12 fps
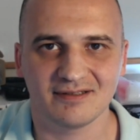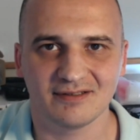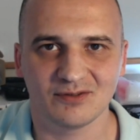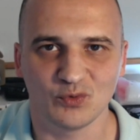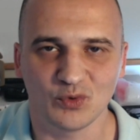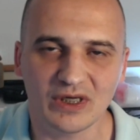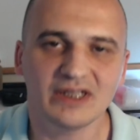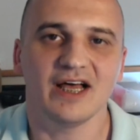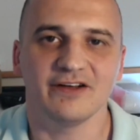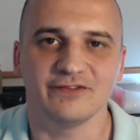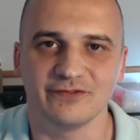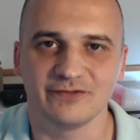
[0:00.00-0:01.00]
will
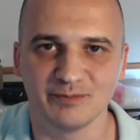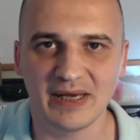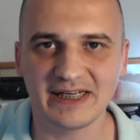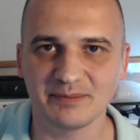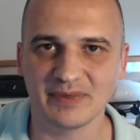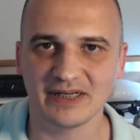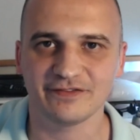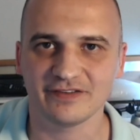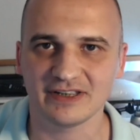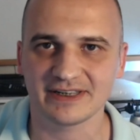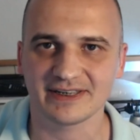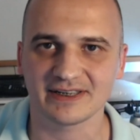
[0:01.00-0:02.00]
have many
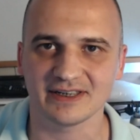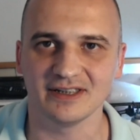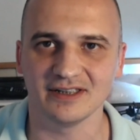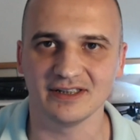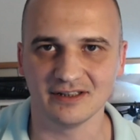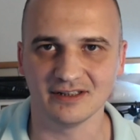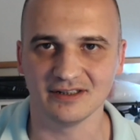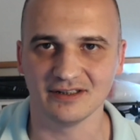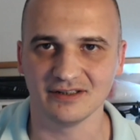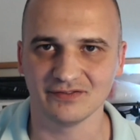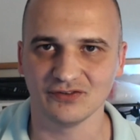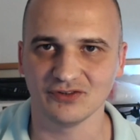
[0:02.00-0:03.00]
benefits
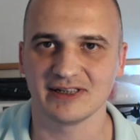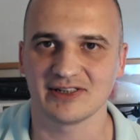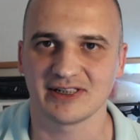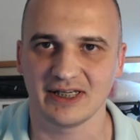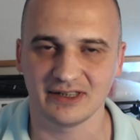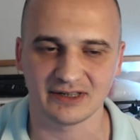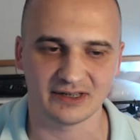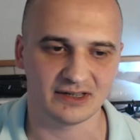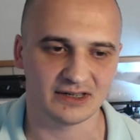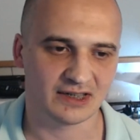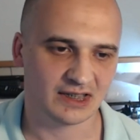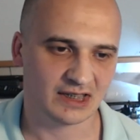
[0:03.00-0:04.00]
for the society,
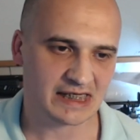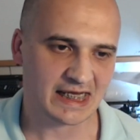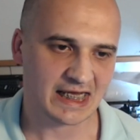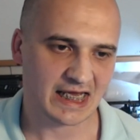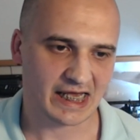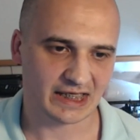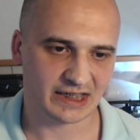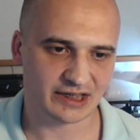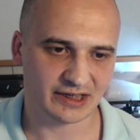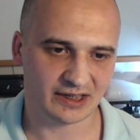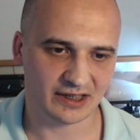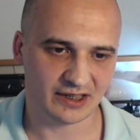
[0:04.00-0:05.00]
and
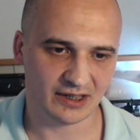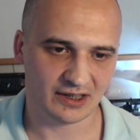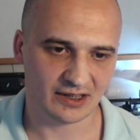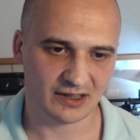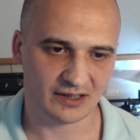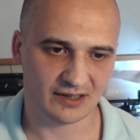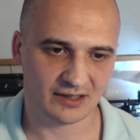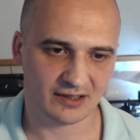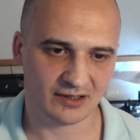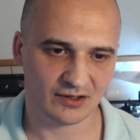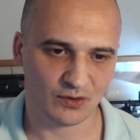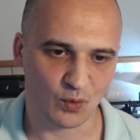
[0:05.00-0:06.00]

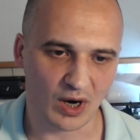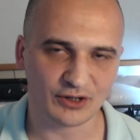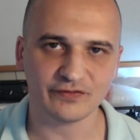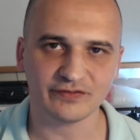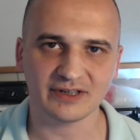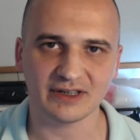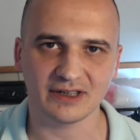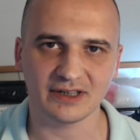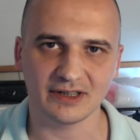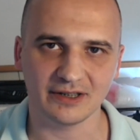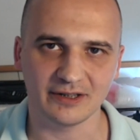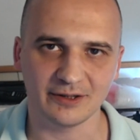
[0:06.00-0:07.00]
one of
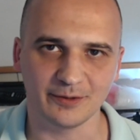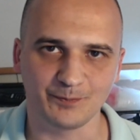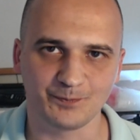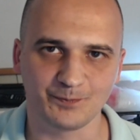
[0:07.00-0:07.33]
the